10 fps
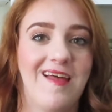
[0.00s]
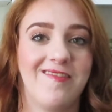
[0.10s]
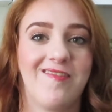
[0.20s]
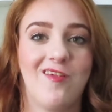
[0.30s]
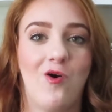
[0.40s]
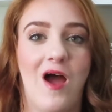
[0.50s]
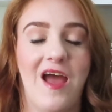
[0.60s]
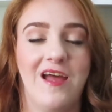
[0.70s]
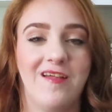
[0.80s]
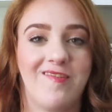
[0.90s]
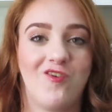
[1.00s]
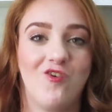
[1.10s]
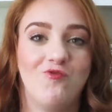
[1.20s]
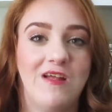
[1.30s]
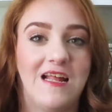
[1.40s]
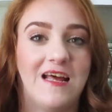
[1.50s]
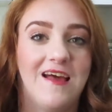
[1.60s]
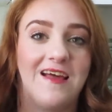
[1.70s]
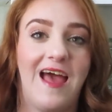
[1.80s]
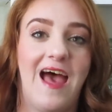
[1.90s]
And so I started reading
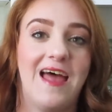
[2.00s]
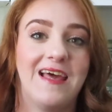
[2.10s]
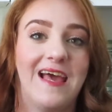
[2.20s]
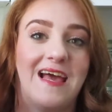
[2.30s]
it again,